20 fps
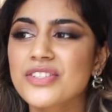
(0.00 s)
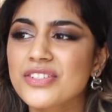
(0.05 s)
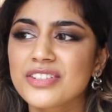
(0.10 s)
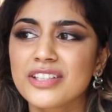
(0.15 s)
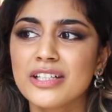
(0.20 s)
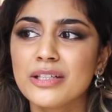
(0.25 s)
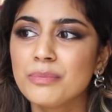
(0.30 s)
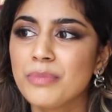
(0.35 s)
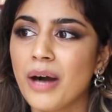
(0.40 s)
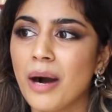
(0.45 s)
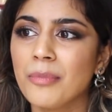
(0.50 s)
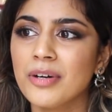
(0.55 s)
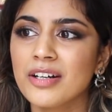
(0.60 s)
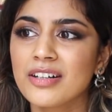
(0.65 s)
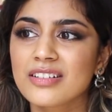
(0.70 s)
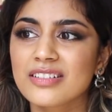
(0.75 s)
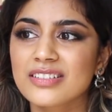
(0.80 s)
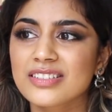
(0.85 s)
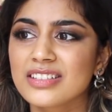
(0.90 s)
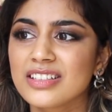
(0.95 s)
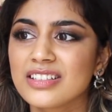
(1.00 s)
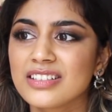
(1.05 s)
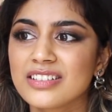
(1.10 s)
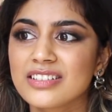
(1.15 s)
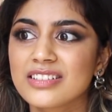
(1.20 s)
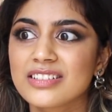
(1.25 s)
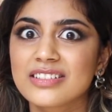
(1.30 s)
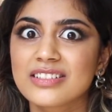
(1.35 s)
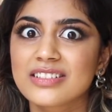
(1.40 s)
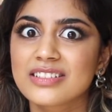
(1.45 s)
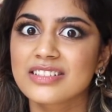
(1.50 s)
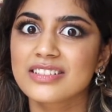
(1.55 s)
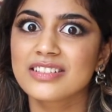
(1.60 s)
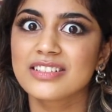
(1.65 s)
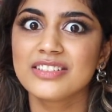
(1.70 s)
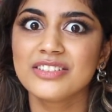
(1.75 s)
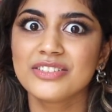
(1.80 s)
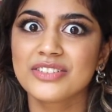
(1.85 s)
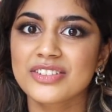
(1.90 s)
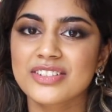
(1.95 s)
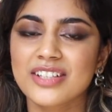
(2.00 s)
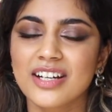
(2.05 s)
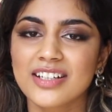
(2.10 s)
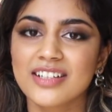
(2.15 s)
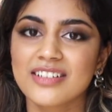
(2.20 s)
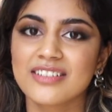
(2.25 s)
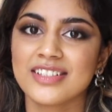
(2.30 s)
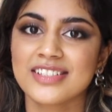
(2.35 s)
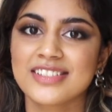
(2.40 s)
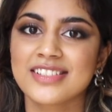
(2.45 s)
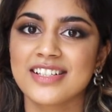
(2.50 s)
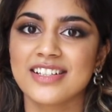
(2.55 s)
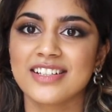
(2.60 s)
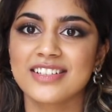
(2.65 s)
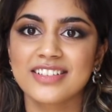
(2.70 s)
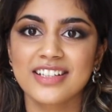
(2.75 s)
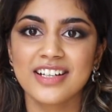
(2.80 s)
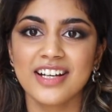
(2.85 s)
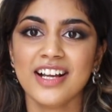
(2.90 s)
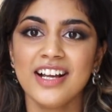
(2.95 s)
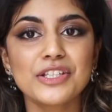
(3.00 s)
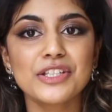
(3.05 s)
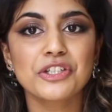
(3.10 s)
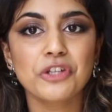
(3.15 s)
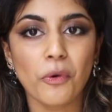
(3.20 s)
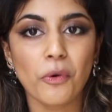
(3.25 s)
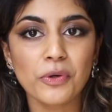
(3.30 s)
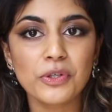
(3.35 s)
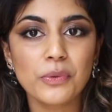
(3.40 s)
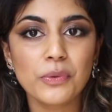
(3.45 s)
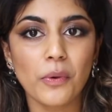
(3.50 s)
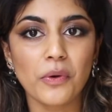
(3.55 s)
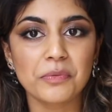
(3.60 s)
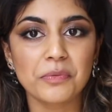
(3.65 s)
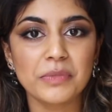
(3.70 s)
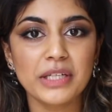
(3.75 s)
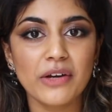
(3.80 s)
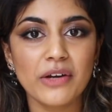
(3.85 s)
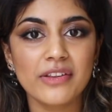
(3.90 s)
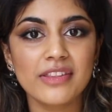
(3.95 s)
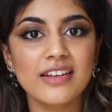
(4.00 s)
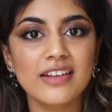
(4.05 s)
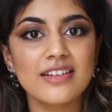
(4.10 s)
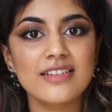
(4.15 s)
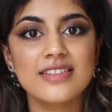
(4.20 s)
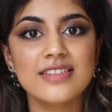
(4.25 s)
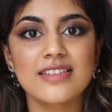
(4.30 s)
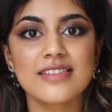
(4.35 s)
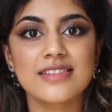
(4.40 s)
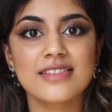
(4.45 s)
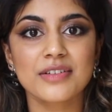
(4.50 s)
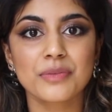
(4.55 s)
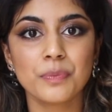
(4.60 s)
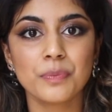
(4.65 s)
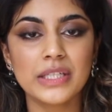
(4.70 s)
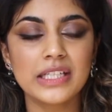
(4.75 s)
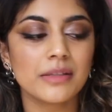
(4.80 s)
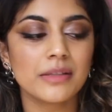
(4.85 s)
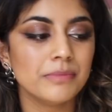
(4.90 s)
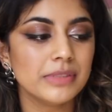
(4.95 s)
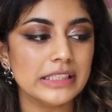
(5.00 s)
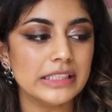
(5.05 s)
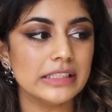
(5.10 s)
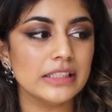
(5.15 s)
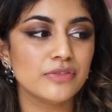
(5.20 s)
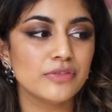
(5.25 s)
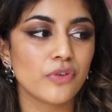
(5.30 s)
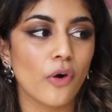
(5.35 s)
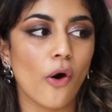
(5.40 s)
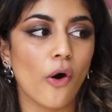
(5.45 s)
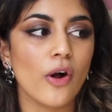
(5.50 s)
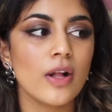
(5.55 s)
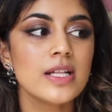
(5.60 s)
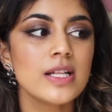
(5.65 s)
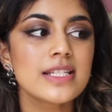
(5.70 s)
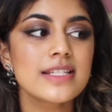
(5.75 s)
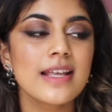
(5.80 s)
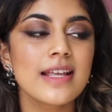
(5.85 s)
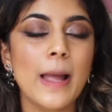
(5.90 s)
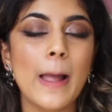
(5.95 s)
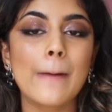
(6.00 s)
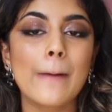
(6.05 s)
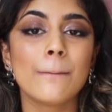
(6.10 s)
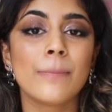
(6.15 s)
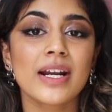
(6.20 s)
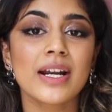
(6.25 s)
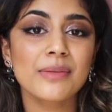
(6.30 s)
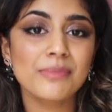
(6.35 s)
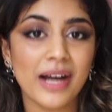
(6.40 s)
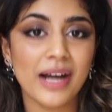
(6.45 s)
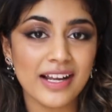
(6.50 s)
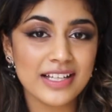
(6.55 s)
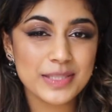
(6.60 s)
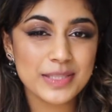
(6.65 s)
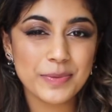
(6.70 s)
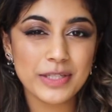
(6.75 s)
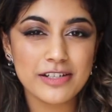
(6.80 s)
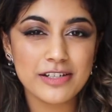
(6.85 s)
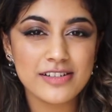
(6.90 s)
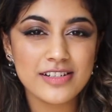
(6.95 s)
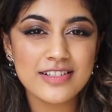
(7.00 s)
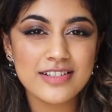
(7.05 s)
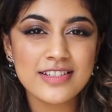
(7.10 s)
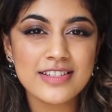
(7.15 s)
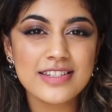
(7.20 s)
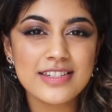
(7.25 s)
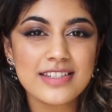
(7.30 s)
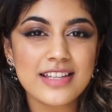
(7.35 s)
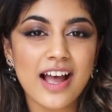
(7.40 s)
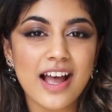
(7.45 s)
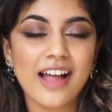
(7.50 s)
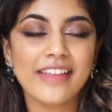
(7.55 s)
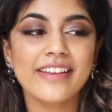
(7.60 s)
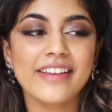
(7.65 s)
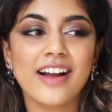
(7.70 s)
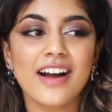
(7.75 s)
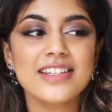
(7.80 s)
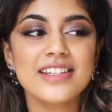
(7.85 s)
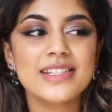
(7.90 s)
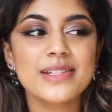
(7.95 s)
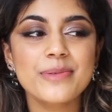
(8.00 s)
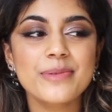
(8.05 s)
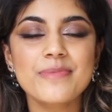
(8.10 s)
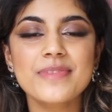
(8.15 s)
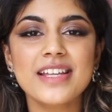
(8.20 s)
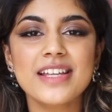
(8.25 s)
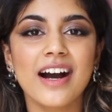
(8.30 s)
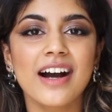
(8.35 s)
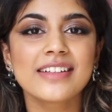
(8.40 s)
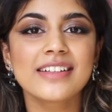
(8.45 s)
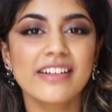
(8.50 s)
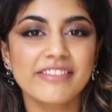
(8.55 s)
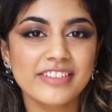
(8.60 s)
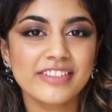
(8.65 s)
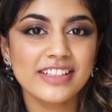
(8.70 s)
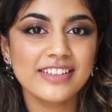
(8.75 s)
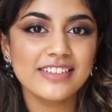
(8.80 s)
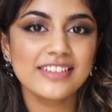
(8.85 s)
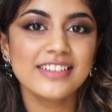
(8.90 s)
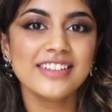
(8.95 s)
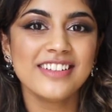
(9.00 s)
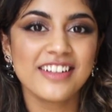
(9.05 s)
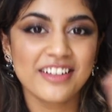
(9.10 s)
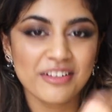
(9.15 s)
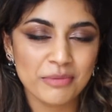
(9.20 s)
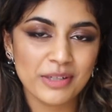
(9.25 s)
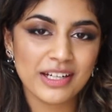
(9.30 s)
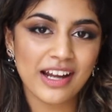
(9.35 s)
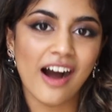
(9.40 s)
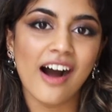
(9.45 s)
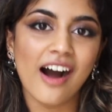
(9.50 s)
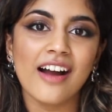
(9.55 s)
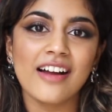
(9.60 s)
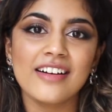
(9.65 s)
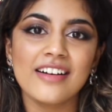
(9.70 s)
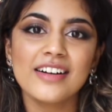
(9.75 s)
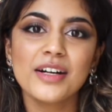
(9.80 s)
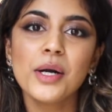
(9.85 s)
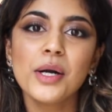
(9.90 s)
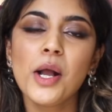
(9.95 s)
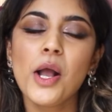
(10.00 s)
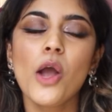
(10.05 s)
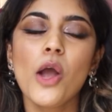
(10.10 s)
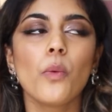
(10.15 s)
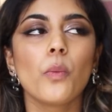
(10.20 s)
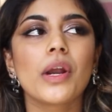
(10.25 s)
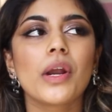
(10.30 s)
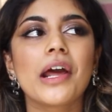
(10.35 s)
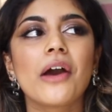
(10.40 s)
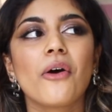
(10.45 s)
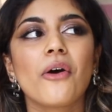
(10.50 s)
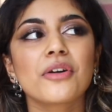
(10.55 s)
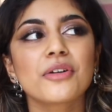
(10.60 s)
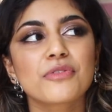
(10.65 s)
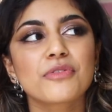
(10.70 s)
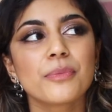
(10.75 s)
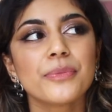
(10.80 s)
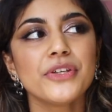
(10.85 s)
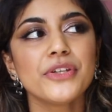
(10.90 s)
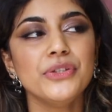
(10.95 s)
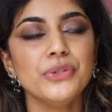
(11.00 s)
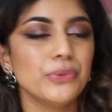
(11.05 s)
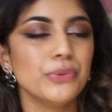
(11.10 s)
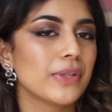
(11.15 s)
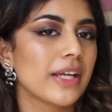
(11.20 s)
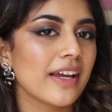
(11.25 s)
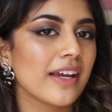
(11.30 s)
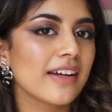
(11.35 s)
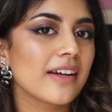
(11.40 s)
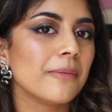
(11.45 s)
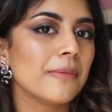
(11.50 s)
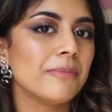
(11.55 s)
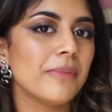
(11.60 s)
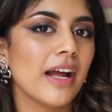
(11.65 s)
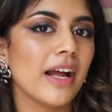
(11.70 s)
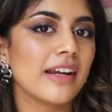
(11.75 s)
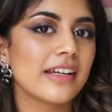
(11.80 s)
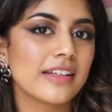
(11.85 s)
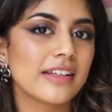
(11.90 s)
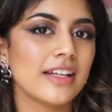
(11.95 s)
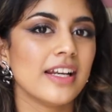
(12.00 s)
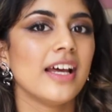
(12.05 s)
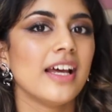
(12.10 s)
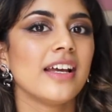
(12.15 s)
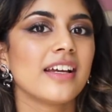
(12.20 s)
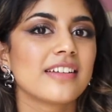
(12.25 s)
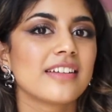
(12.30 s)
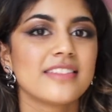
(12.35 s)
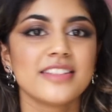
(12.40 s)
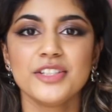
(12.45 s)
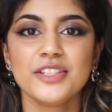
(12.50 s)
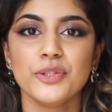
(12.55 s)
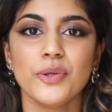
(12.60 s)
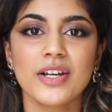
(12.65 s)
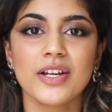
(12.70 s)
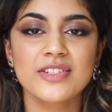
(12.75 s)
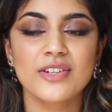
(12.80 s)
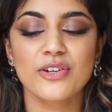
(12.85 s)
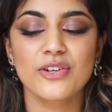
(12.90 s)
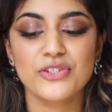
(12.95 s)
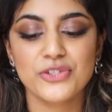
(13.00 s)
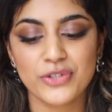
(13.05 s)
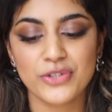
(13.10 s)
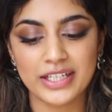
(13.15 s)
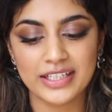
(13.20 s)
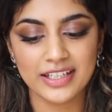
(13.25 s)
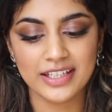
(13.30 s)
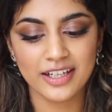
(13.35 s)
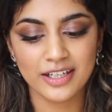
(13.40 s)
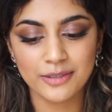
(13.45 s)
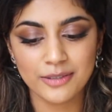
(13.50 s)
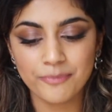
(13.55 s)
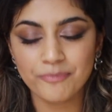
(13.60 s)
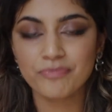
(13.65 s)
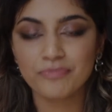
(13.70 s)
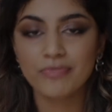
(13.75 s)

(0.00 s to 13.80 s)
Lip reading: a real bummer because like you just gotta risk it. Don't quote me on this, this could be completely false, but in my experience the customs are definitely a little bit higher when I order from the UK compared to like the US or Australia.